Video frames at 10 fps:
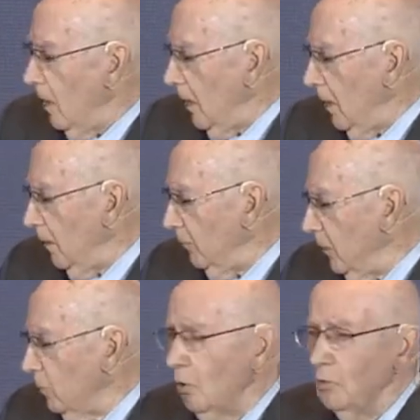
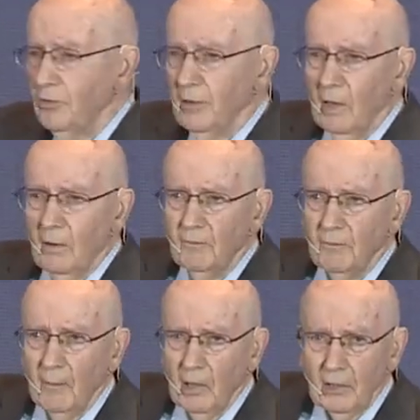the growth of
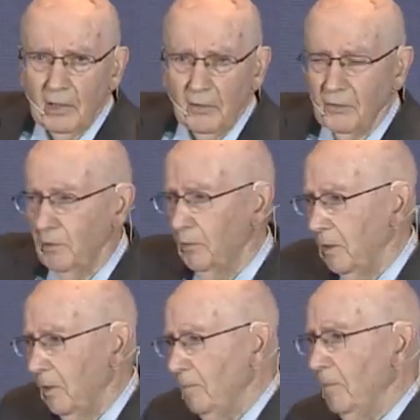marketing theory.